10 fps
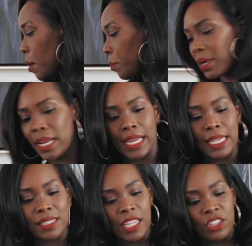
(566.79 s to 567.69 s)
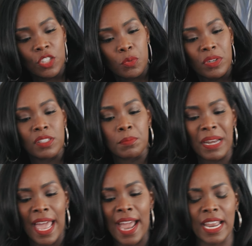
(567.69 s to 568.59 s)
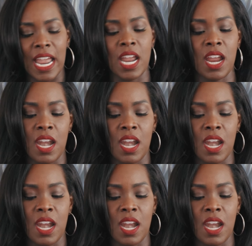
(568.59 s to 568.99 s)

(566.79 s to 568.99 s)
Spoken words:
But like I said, this one is black and